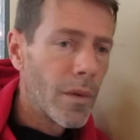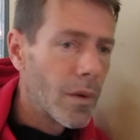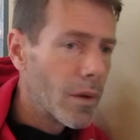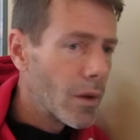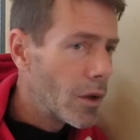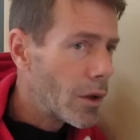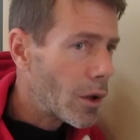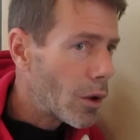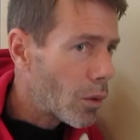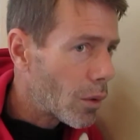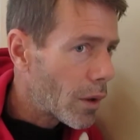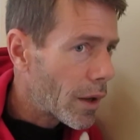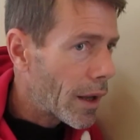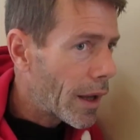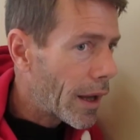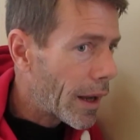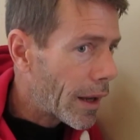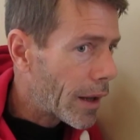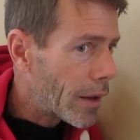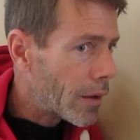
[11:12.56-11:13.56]
You know,
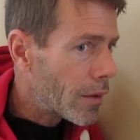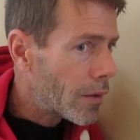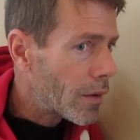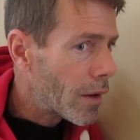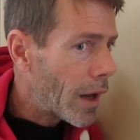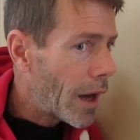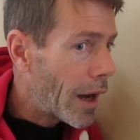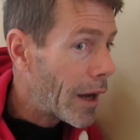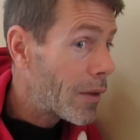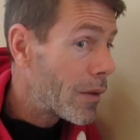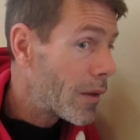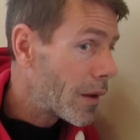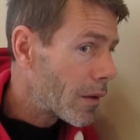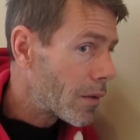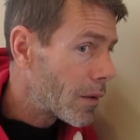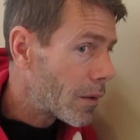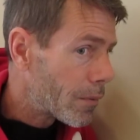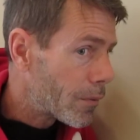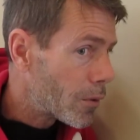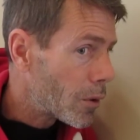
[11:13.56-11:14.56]
and I
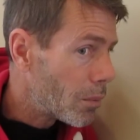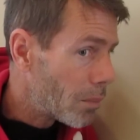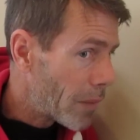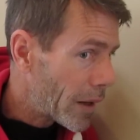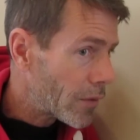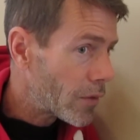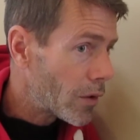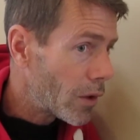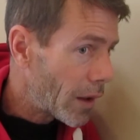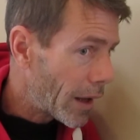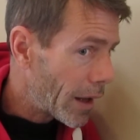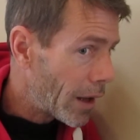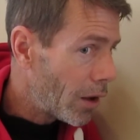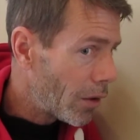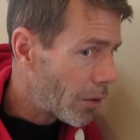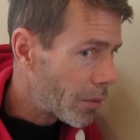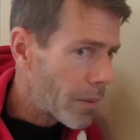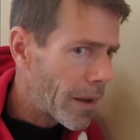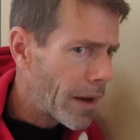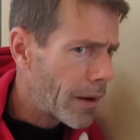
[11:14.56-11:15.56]
think that for mental
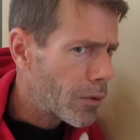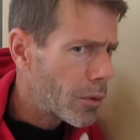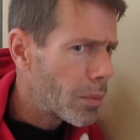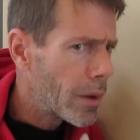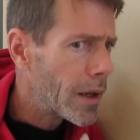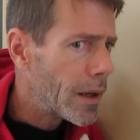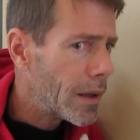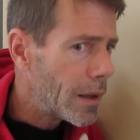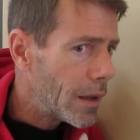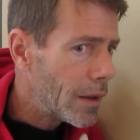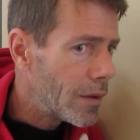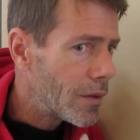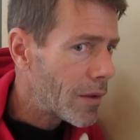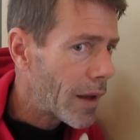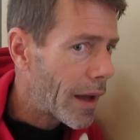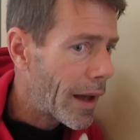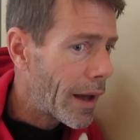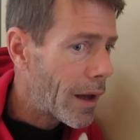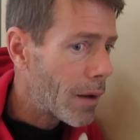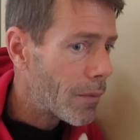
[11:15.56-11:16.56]
health, everybody needs
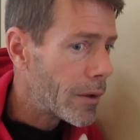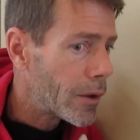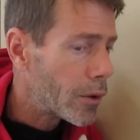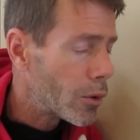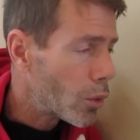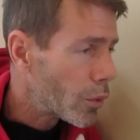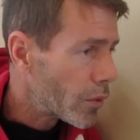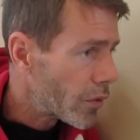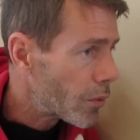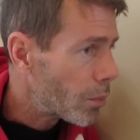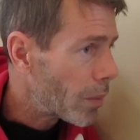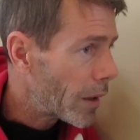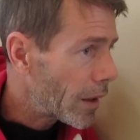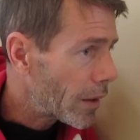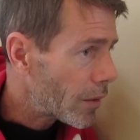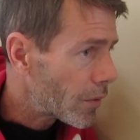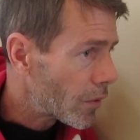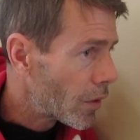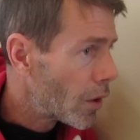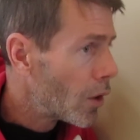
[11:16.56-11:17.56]
to have their own
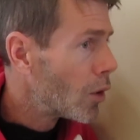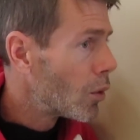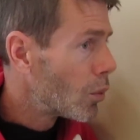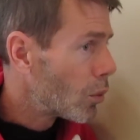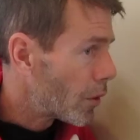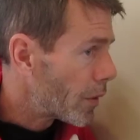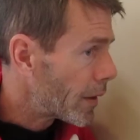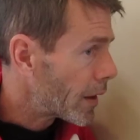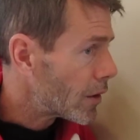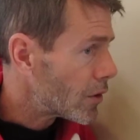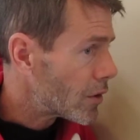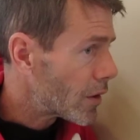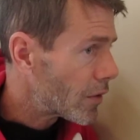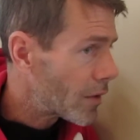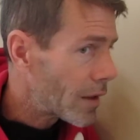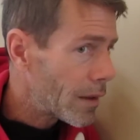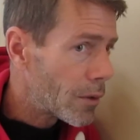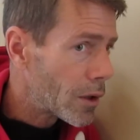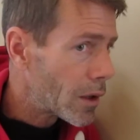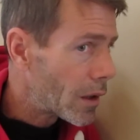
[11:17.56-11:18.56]
space where they can
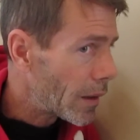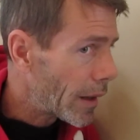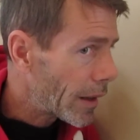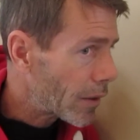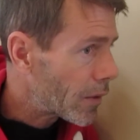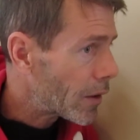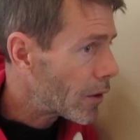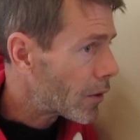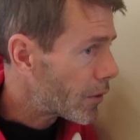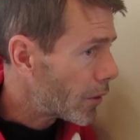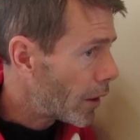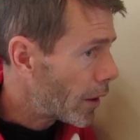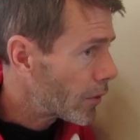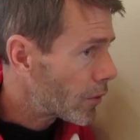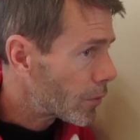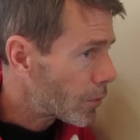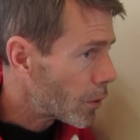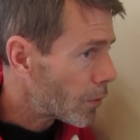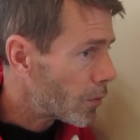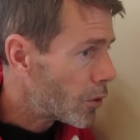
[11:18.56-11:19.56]
just even collect their
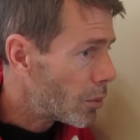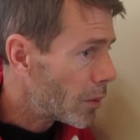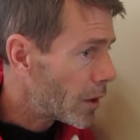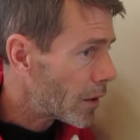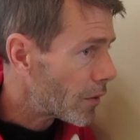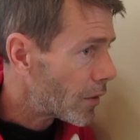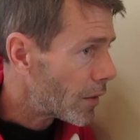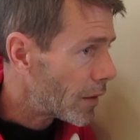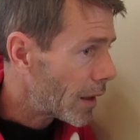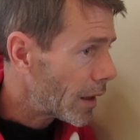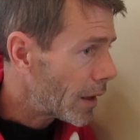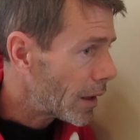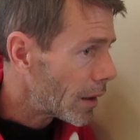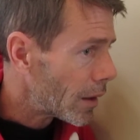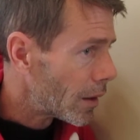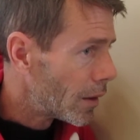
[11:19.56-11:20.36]
thoughts for a few minutes a day.